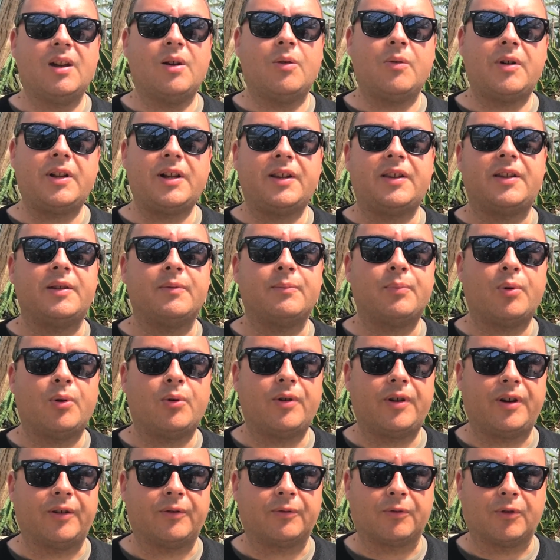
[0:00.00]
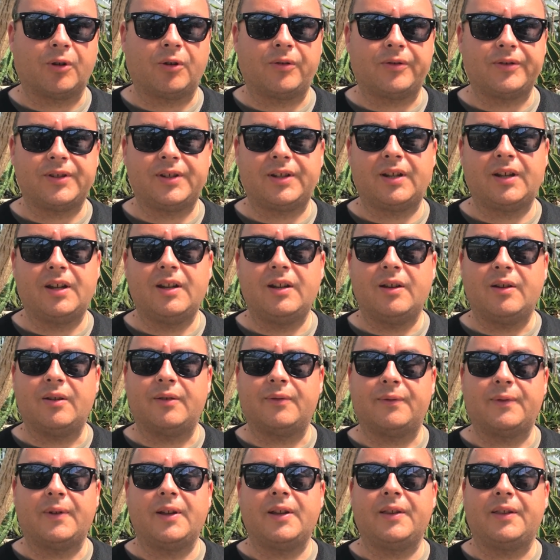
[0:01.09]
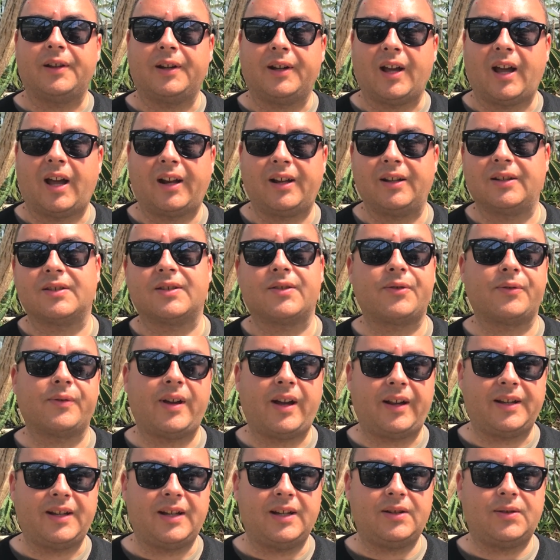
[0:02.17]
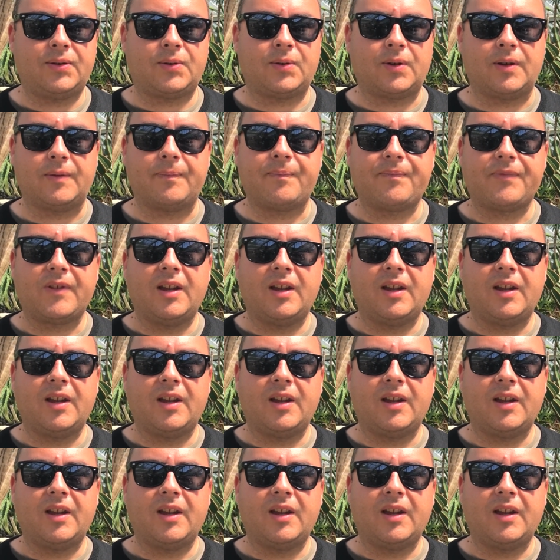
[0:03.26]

One of the important roles of the gardens throughout history